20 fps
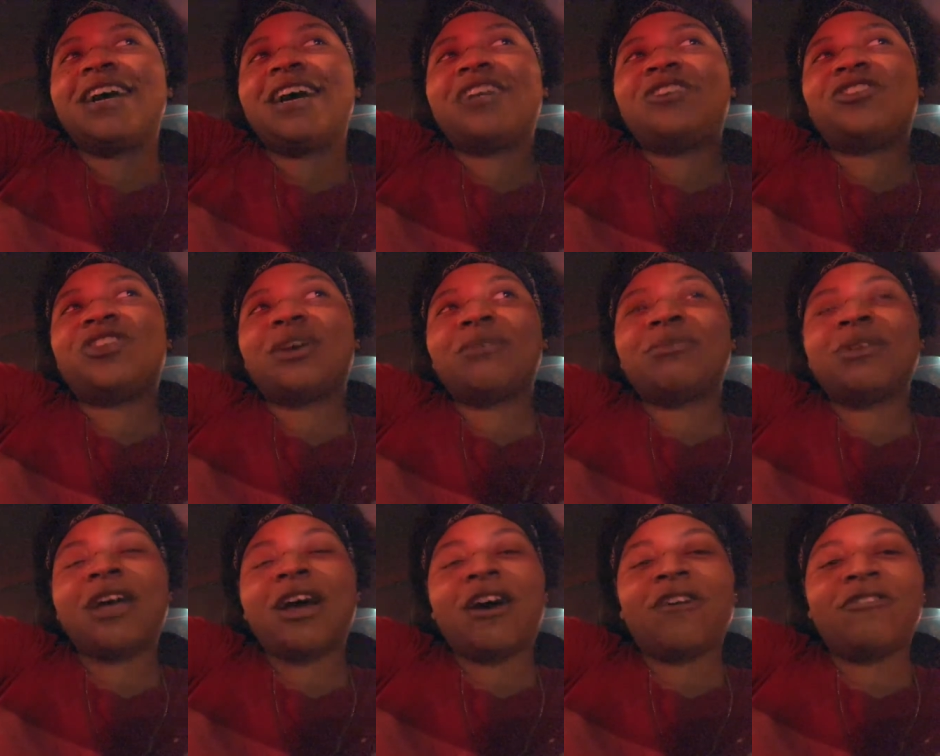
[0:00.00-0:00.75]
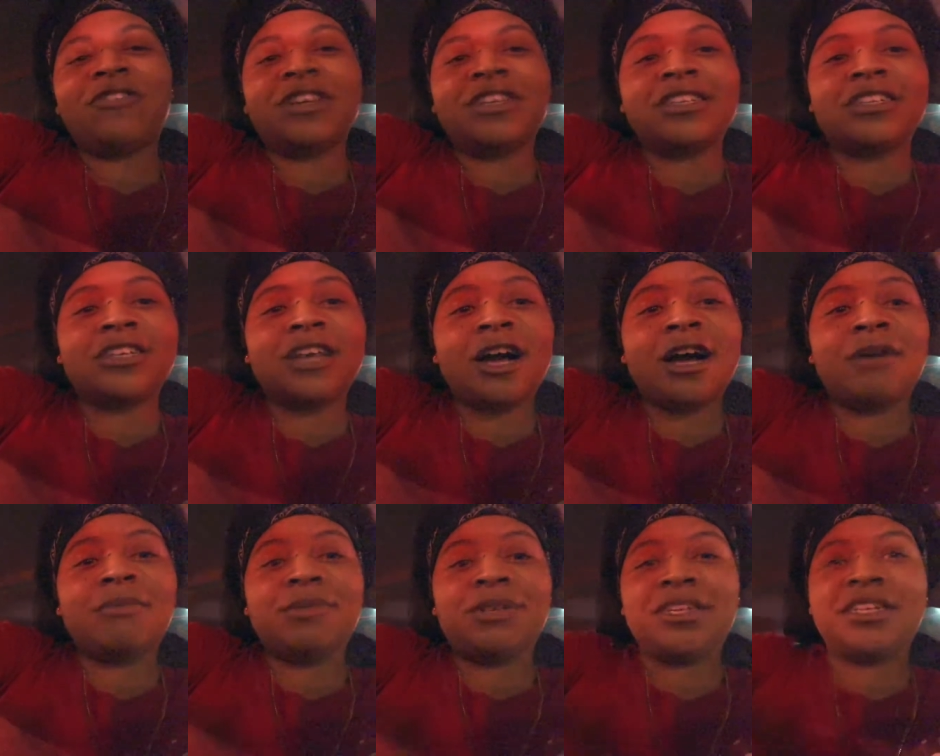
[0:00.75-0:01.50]
I dropped her off at
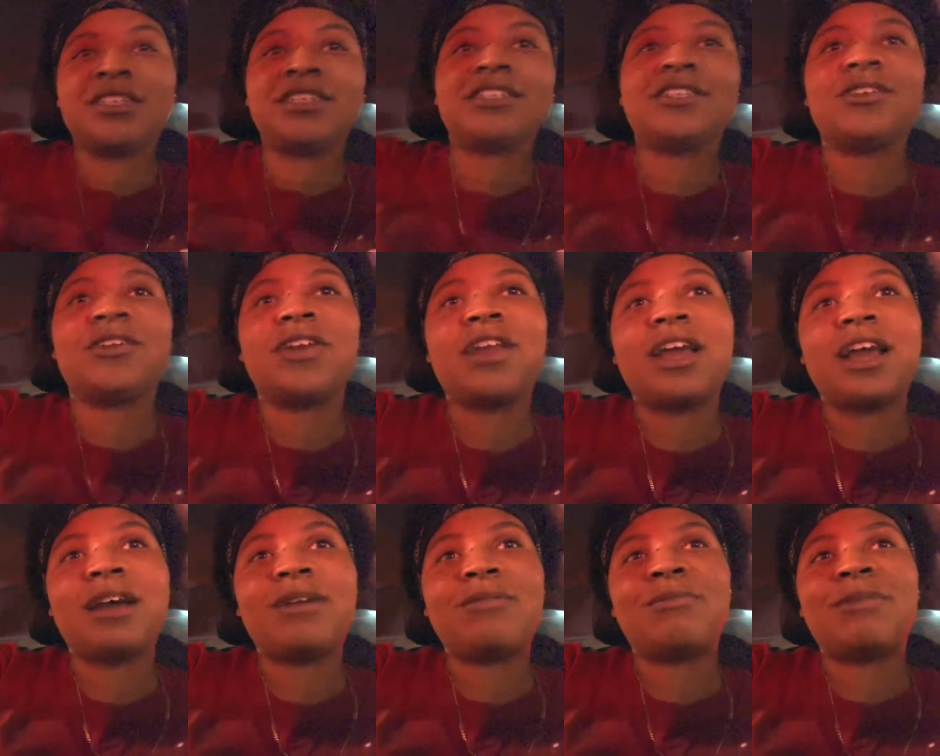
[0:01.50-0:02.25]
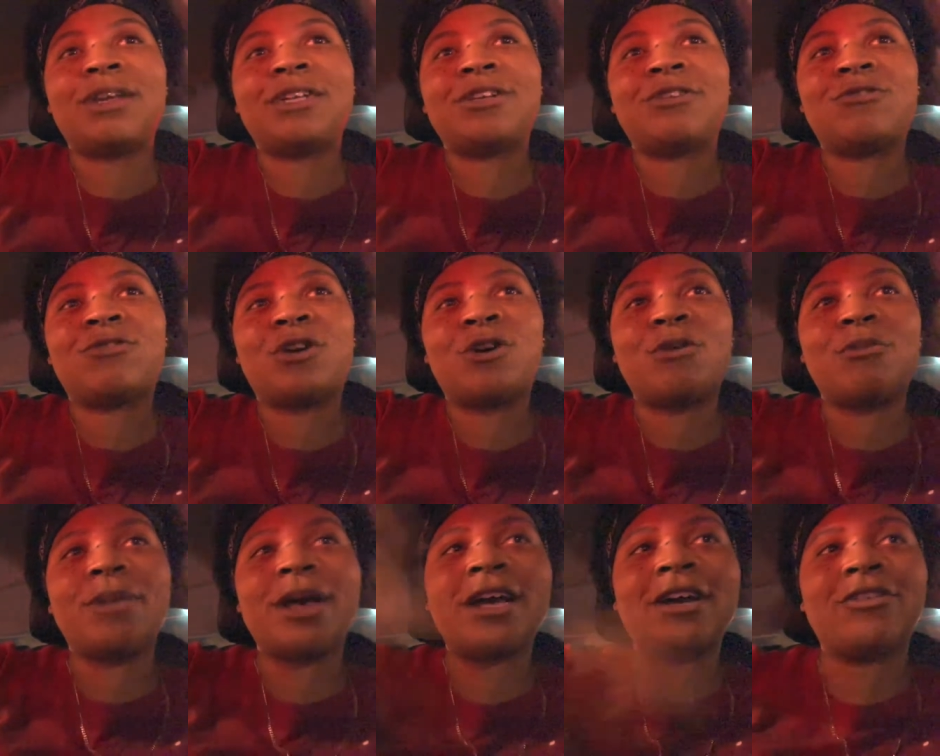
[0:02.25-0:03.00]
Starbucks, so now I'm about to
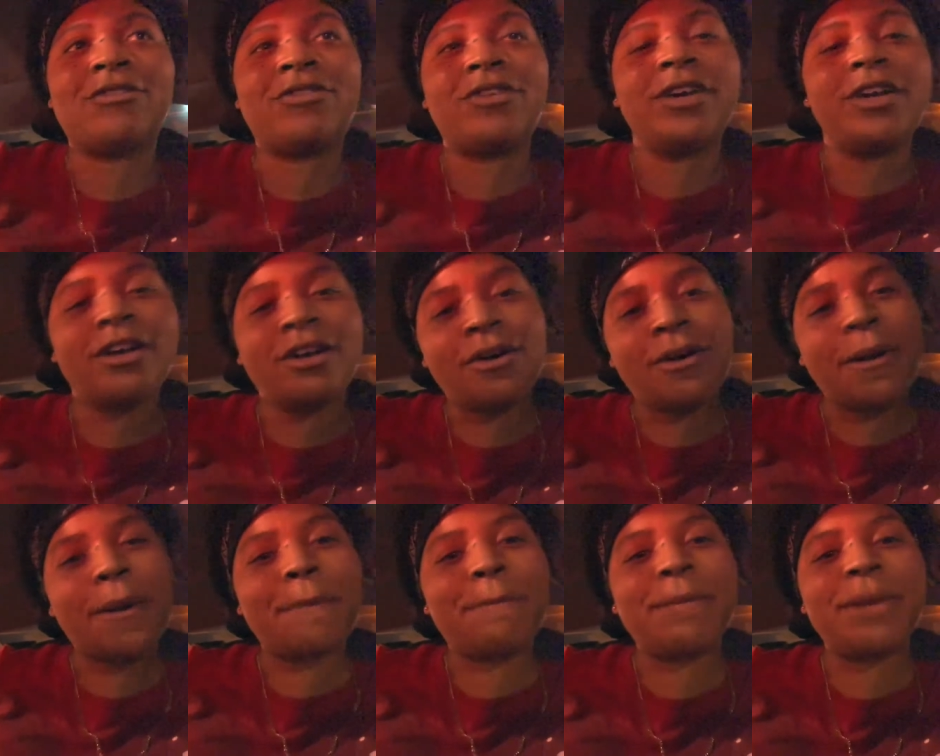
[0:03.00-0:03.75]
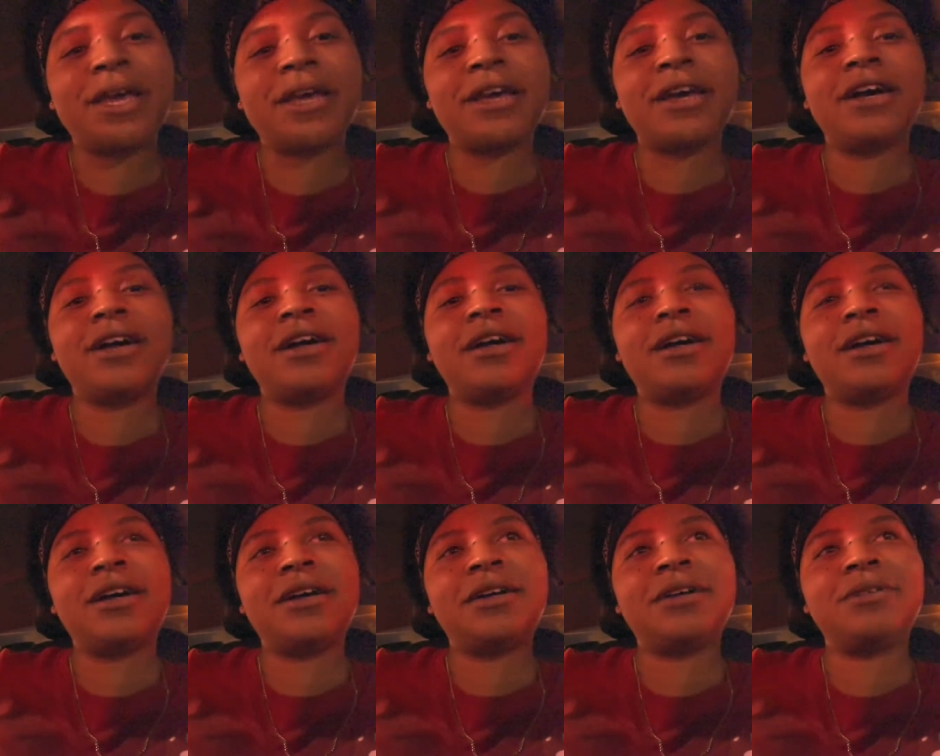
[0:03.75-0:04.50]
roll back around and pick
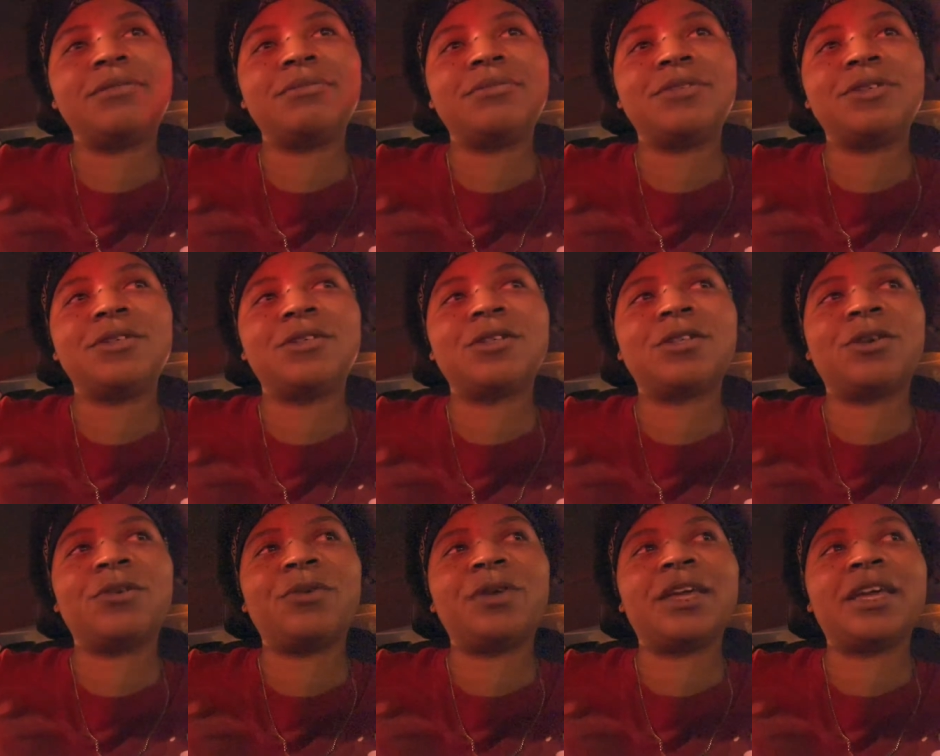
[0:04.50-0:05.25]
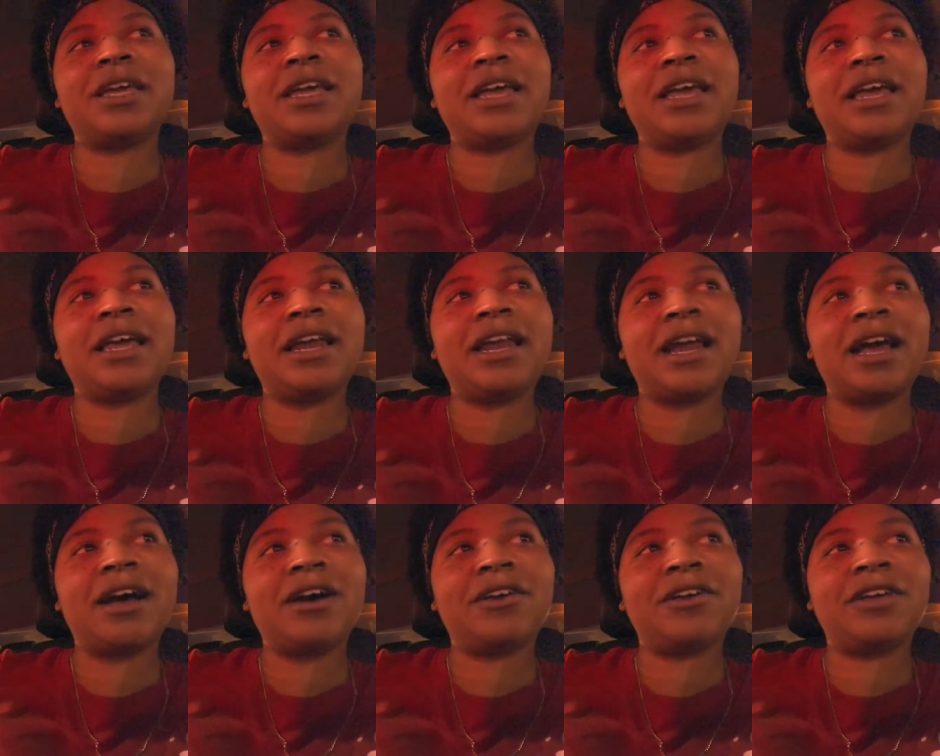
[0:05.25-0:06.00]
her up so we can head
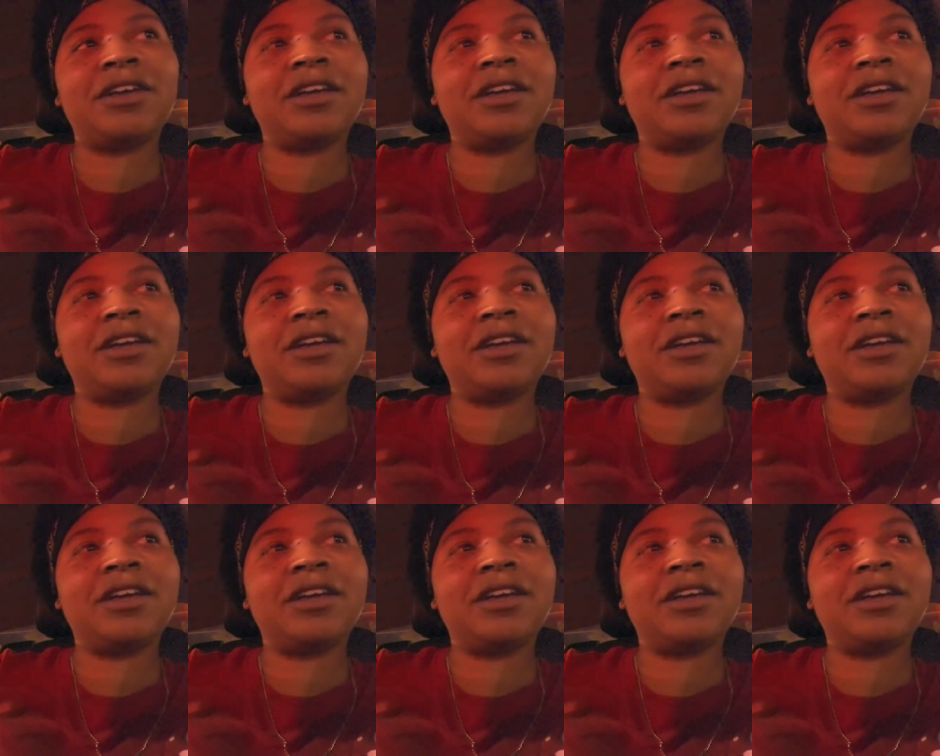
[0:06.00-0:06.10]
out.